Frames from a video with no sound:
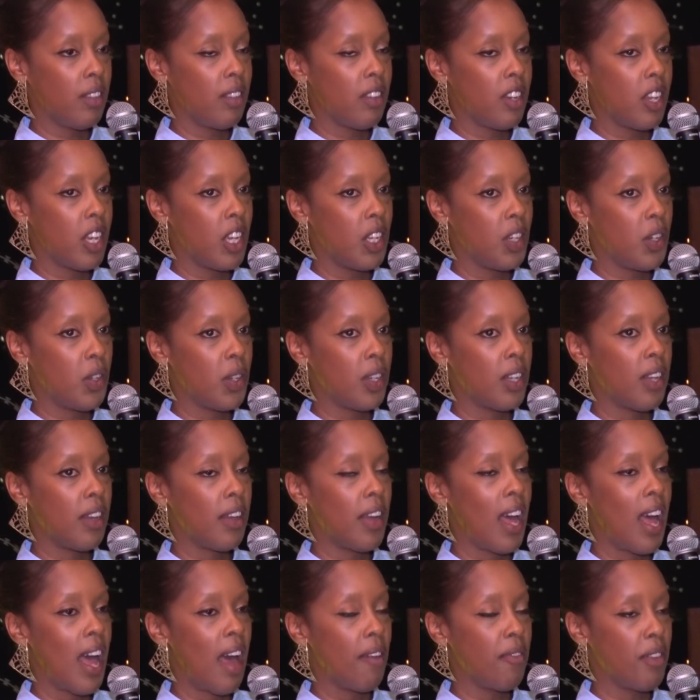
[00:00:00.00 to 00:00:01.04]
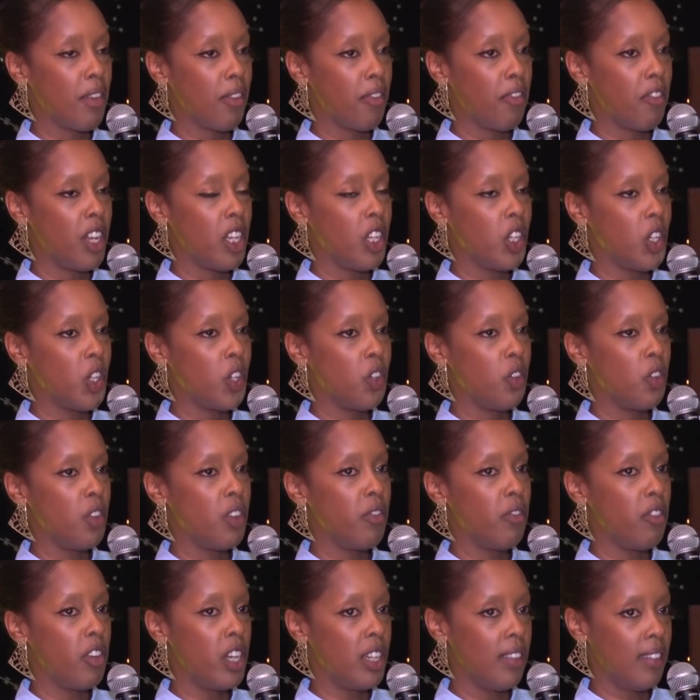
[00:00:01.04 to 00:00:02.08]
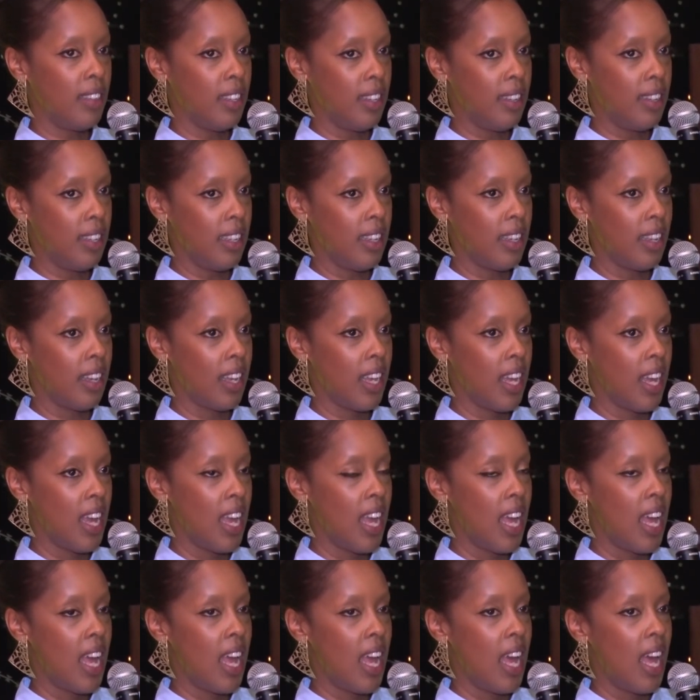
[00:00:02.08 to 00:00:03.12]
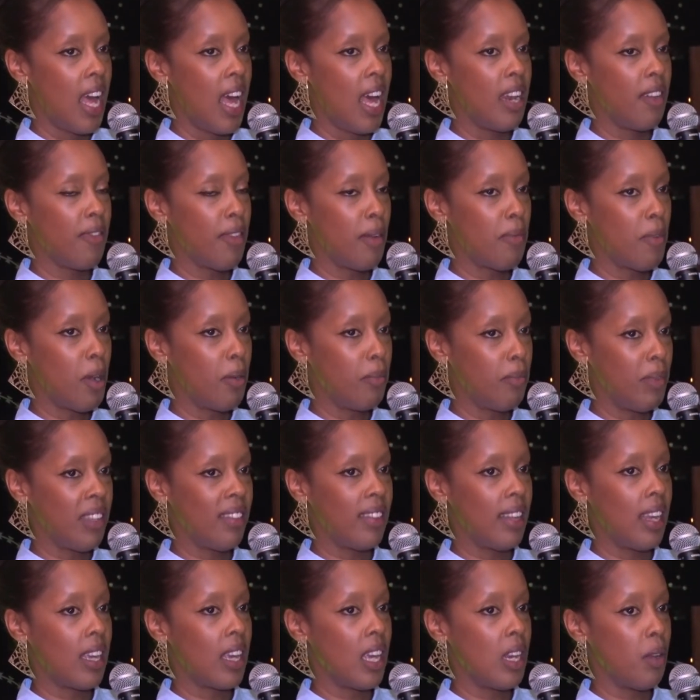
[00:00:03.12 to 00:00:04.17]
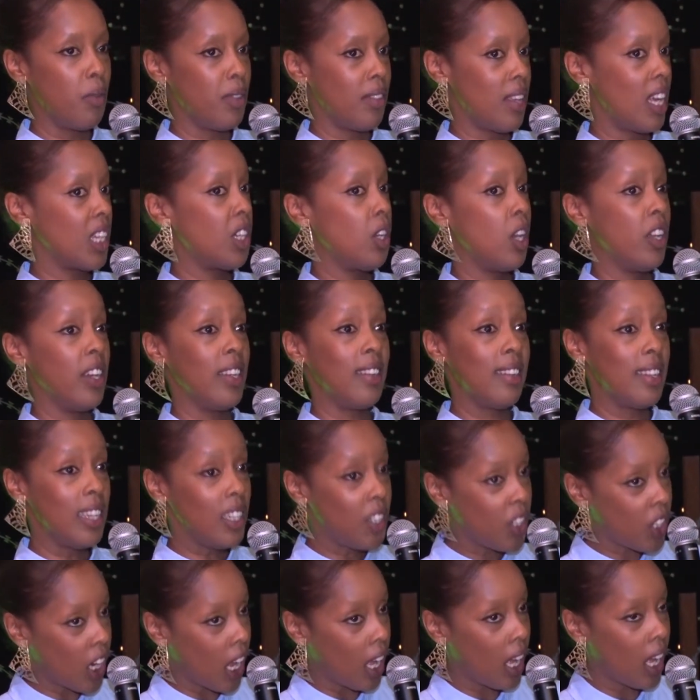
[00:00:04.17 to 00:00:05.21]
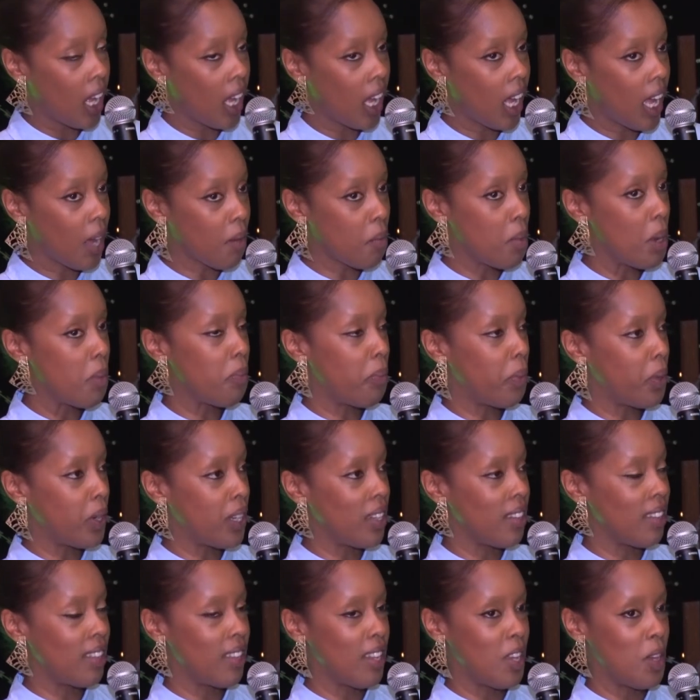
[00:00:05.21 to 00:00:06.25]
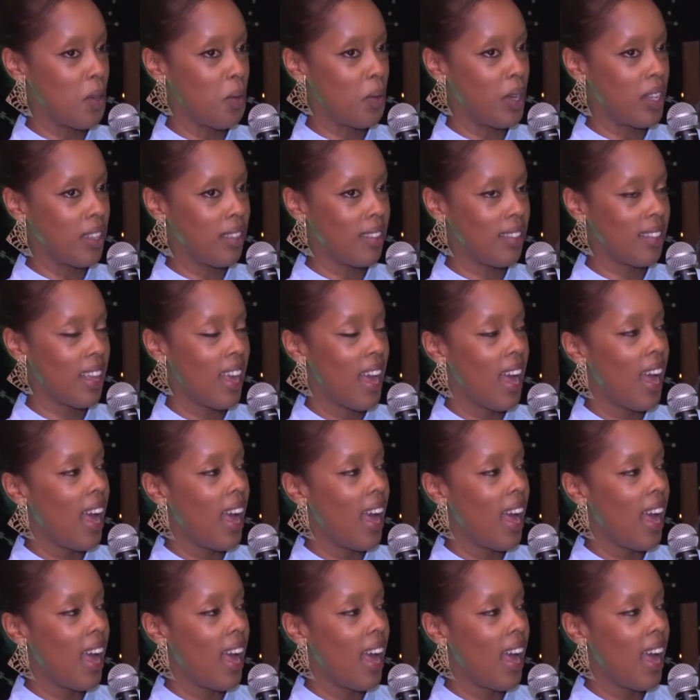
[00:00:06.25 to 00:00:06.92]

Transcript: stage having finished university. And if I'm not mistaken, he was actually a teacher at one point in the US.